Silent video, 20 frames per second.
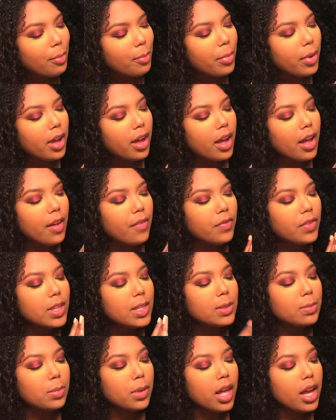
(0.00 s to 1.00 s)
but
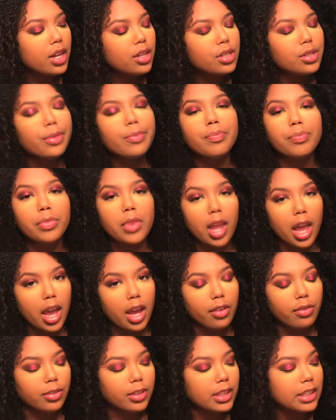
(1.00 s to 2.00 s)
this blush,
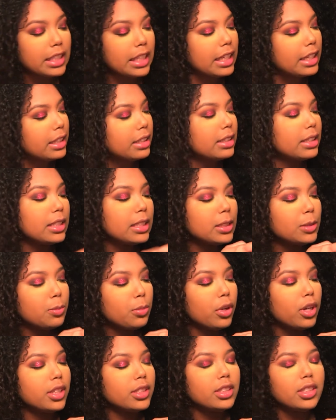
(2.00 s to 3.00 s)
everything. This
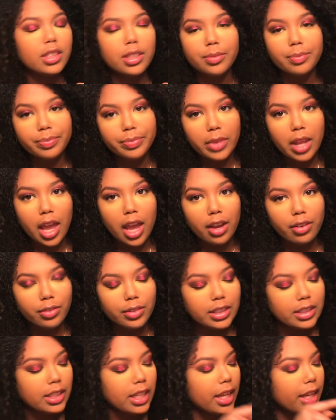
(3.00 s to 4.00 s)
bronzer,
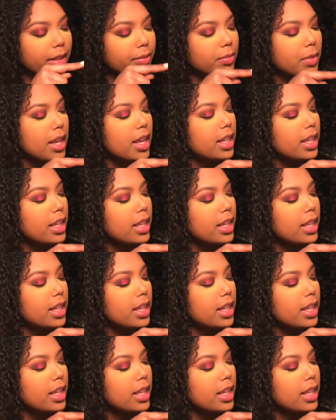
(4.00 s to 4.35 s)
everything.